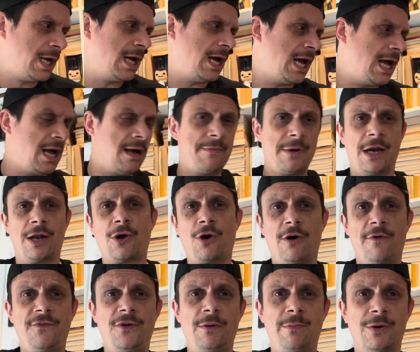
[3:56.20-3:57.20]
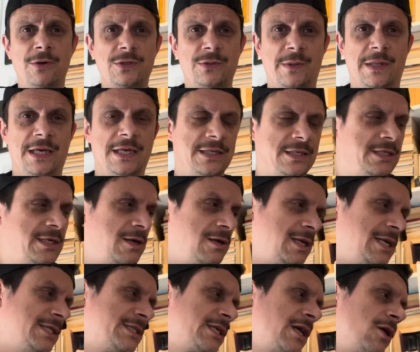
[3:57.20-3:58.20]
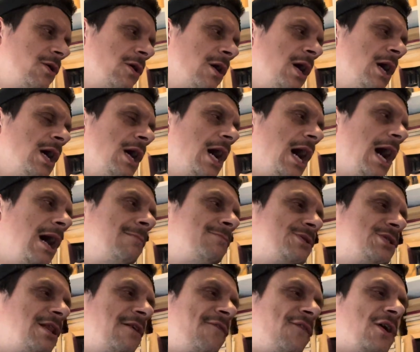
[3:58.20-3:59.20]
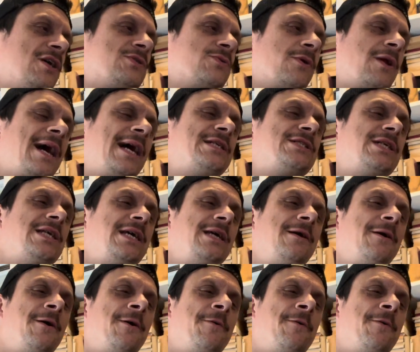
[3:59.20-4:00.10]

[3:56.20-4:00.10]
and I got a few books with it. So let's go. So the first one, I actually